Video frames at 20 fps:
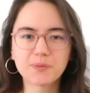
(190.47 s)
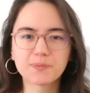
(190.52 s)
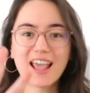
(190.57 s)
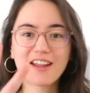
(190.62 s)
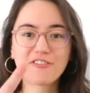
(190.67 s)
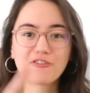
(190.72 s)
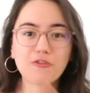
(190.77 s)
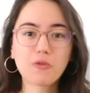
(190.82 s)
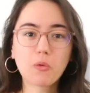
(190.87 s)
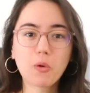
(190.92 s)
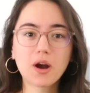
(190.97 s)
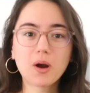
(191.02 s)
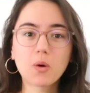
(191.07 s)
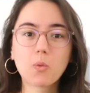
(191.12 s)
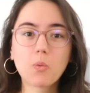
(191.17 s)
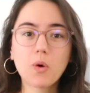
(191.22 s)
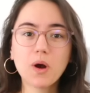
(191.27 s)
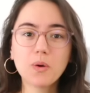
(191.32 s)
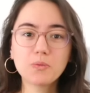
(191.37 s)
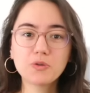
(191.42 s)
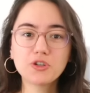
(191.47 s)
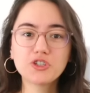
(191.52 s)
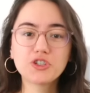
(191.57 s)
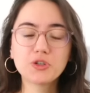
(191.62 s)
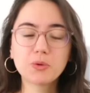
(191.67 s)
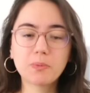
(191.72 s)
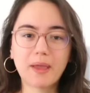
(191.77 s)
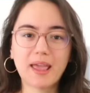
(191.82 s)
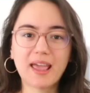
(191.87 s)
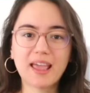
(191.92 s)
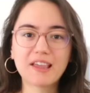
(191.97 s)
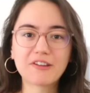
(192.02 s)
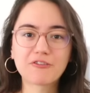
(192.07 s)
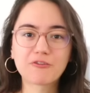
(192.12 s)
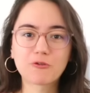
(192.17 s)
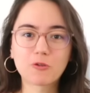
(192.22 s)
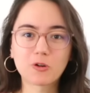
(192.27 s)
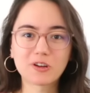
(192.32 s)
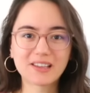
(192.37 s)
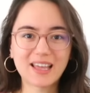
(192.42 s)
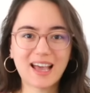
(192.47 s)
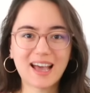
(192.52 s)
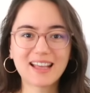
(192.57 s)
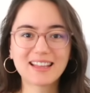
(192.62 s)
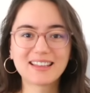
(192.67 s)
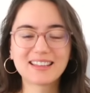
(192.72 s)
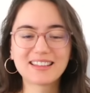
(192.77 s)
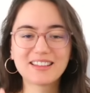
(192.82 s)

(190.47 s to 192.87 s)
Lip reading: And 4, what would you pay for that?